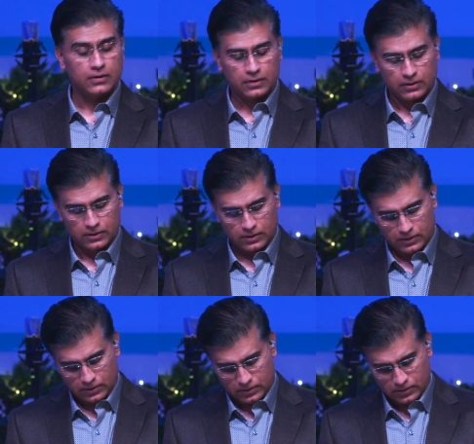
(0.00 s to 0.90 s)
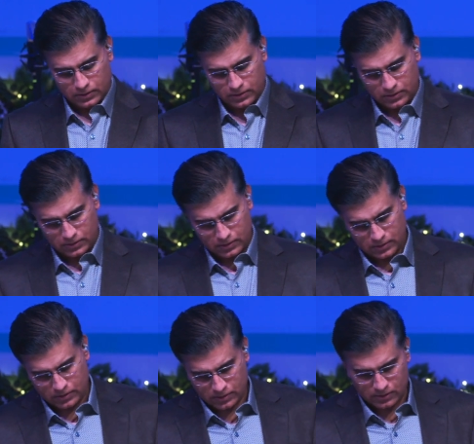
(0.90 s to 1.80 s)

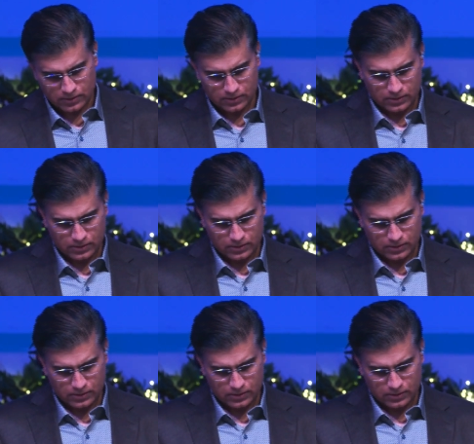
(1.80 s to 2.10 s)
No one is speaking in this clip.